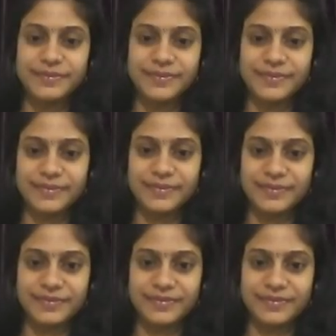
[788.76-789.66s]

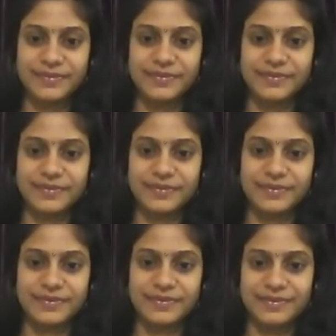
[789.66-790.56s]

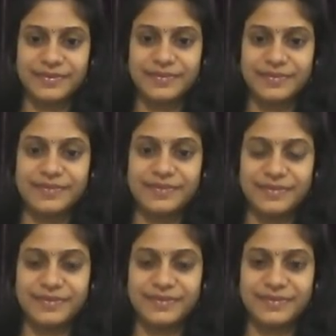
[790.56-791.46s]

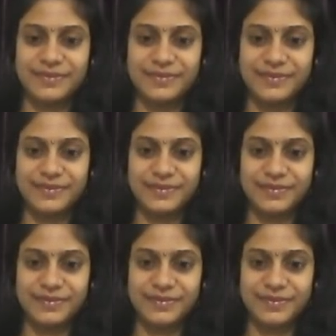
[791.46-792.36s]

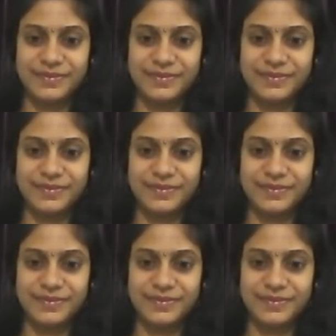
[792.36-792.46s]
(silent)